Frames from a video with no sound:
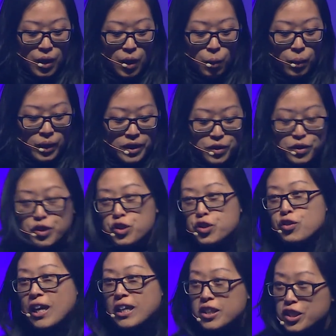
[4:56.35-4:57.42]
What is your
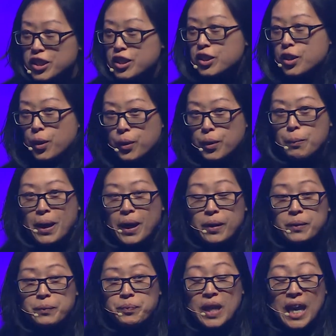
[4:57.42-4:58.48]
strategy to go about it?